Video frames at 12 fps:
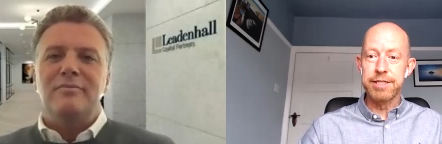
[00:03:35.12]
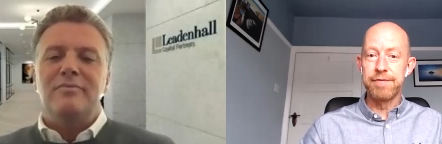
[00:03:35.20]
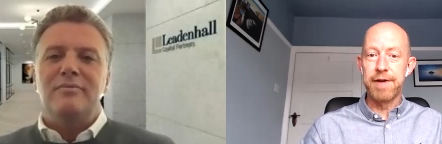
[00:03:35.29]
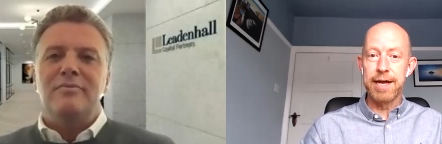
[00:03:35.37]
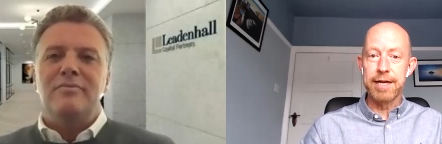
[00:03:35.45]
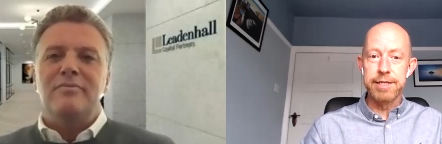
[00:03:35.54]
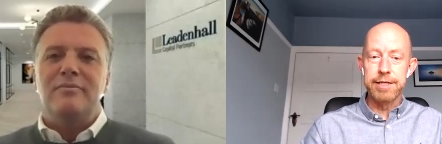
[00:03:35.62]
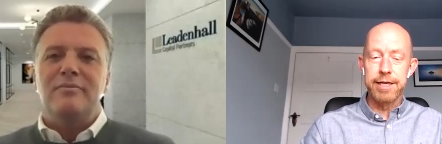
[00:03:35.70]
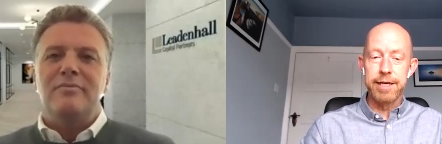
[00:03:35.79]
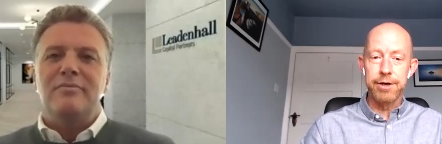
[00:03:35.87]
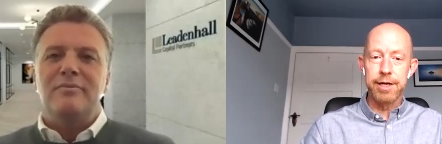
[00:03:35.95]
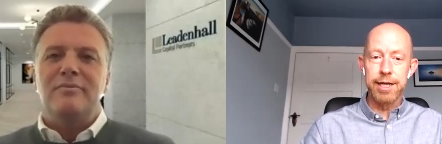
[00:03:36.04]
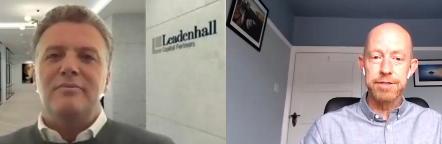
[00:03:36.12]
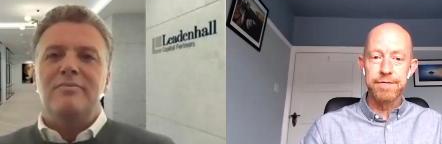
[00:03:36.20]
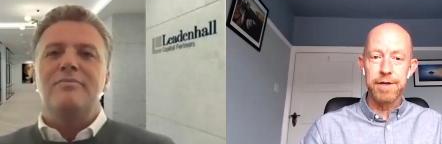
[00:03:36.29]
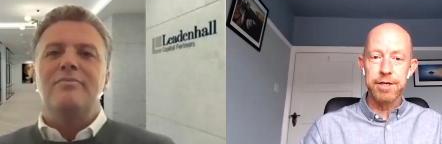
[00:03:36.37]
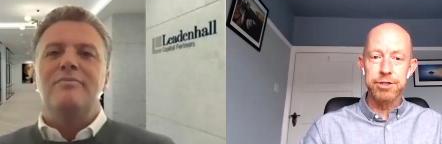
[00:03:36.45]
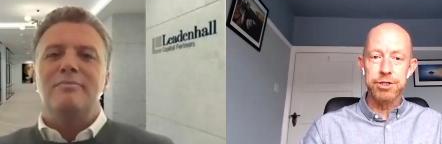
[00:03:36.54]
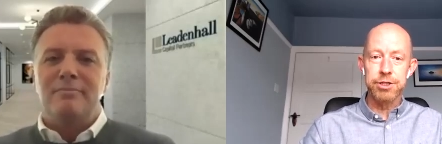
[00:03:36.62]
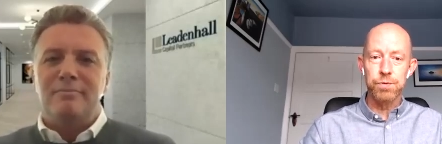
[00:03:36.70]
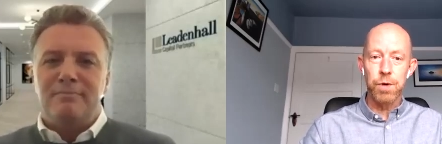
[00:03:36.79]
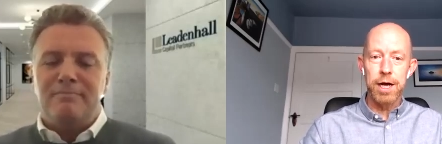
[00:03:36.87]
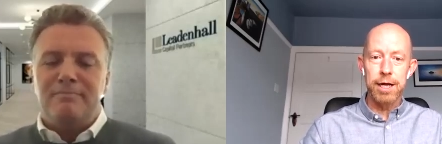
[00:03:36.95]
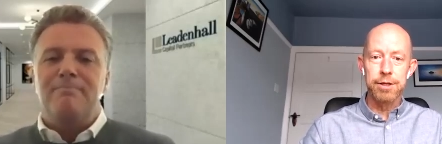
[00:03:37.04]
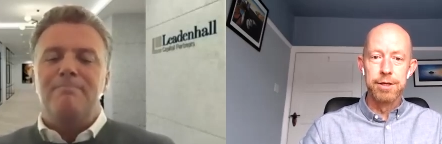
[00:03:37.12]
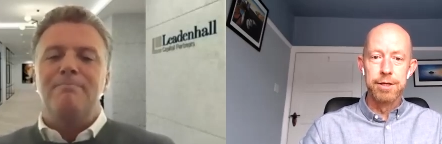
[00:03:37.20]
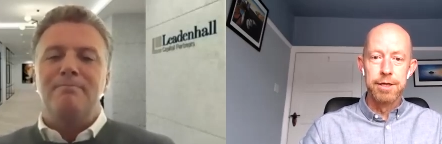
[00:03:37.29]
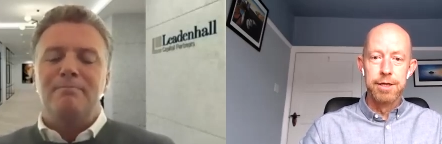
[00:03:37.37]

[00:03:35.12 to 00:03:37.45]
Speaker 1: is affected in ILS funds as well.